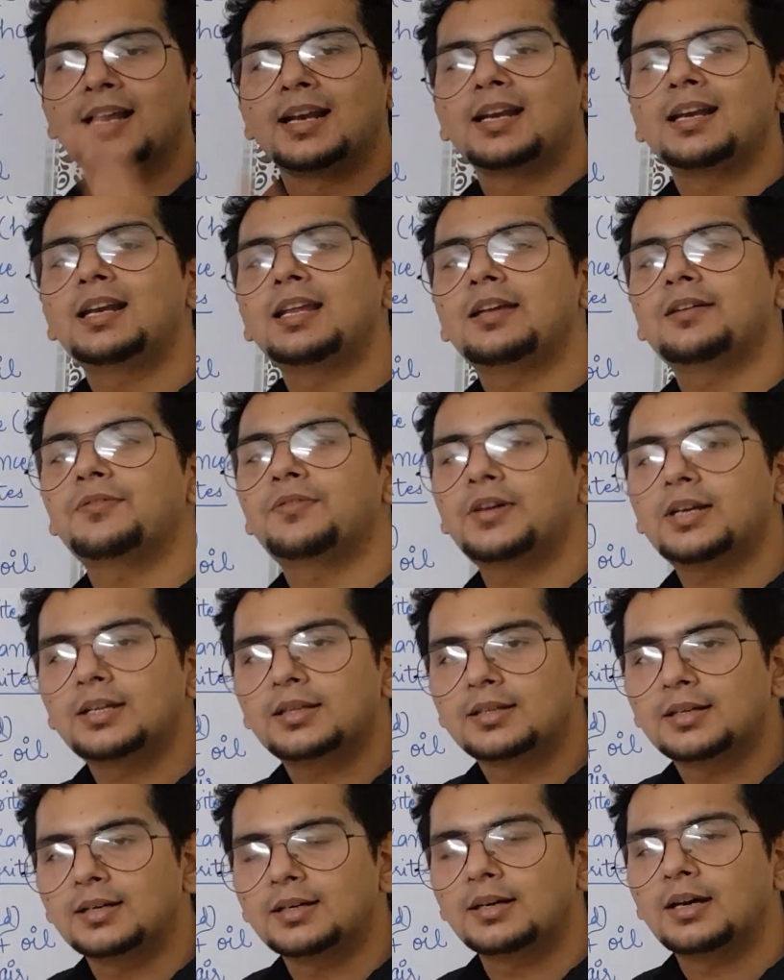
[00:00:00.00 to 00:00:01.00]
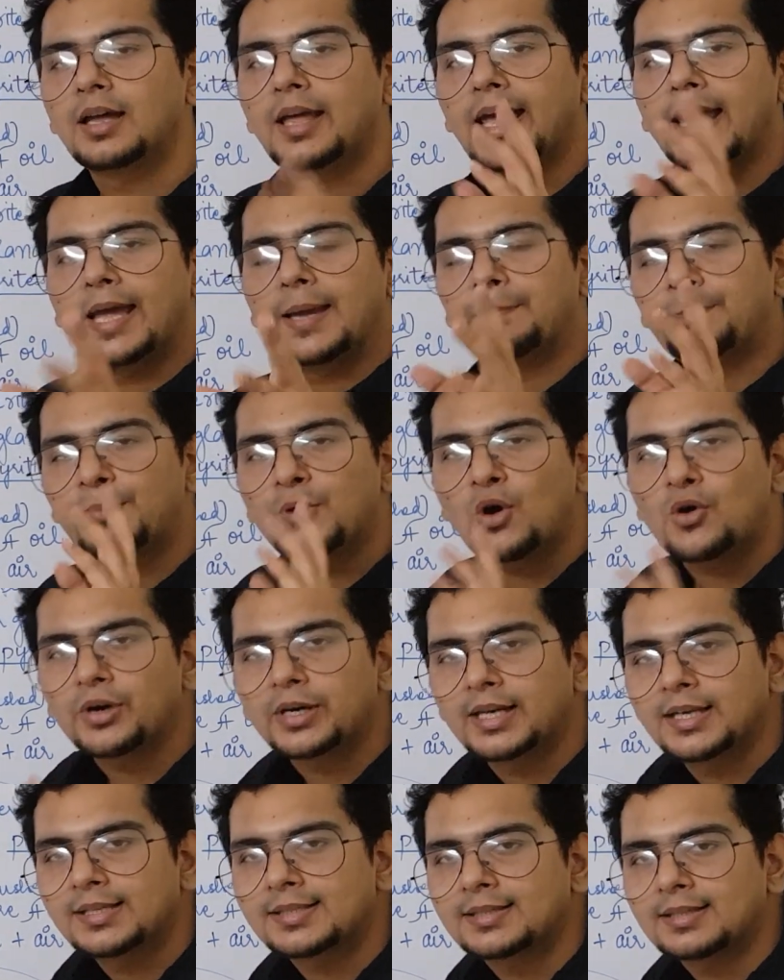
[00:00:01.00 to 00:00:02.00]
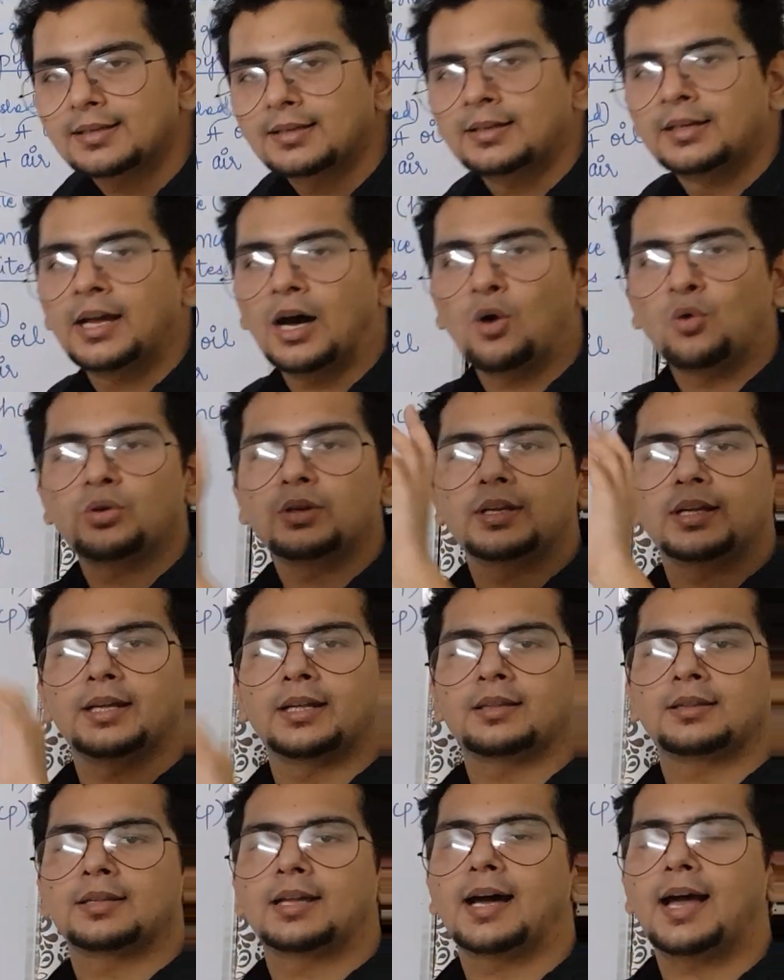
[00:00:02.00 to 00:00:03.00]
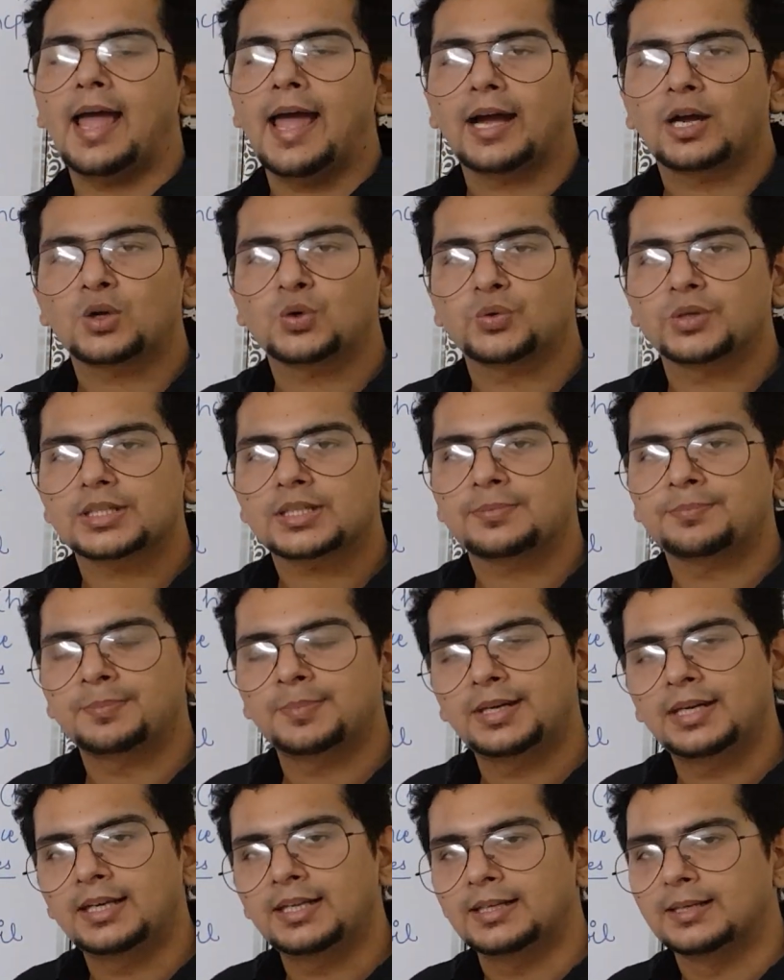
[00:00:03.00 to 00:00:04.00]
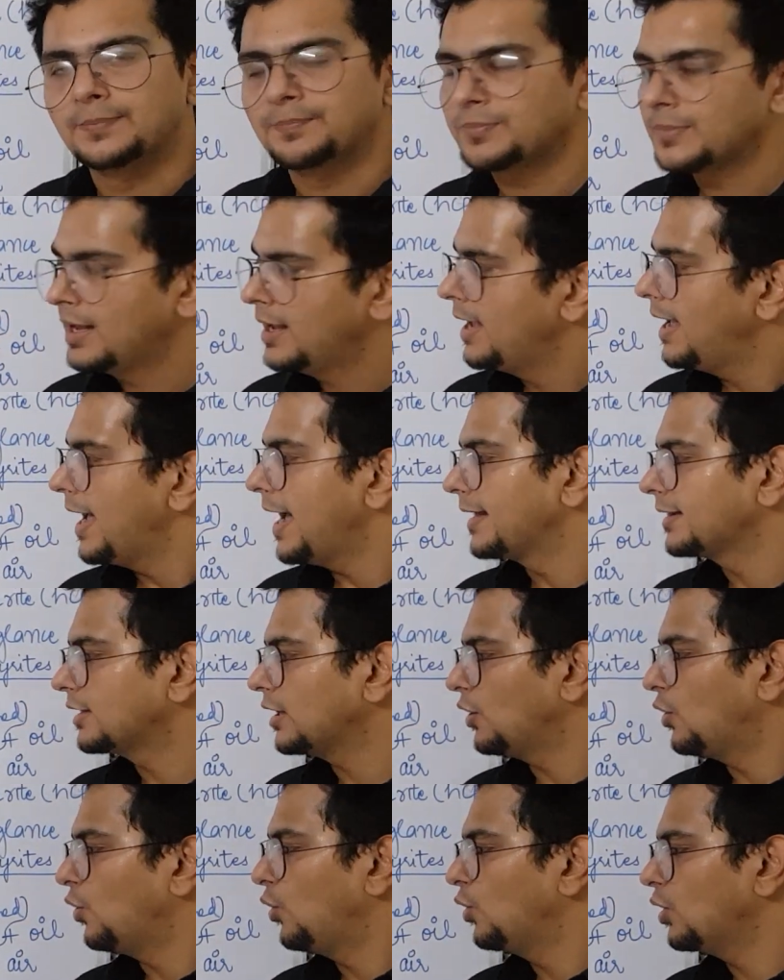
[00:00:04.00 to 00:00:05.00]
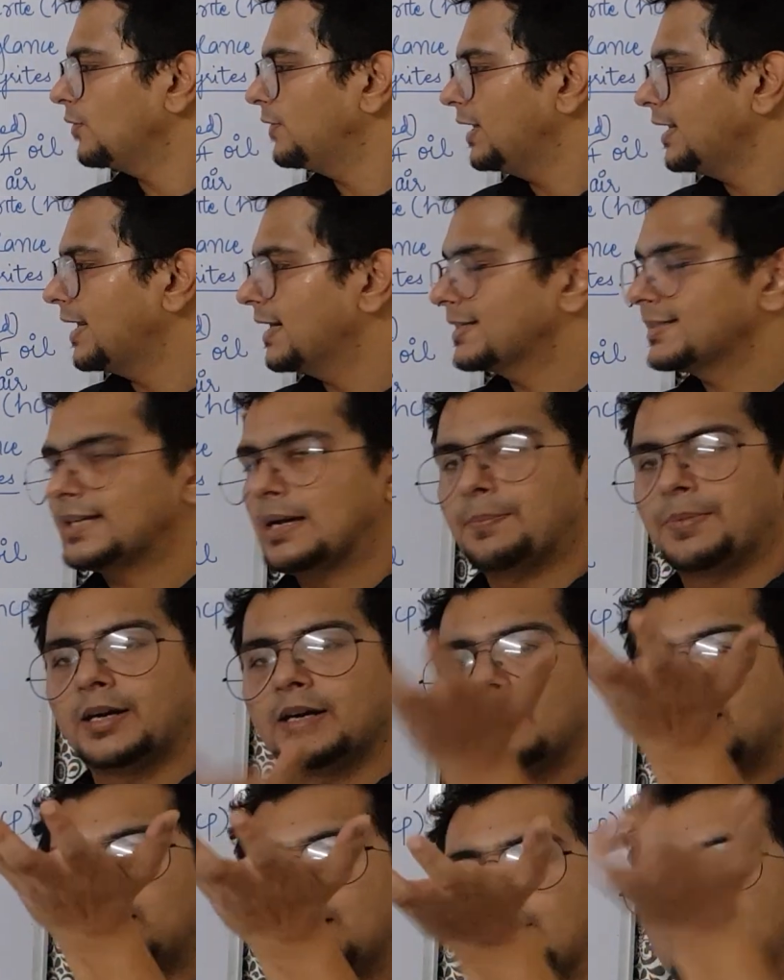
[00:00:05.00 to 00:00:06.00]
leaving the impurities down in the aqueous medium, and the ore will get separated in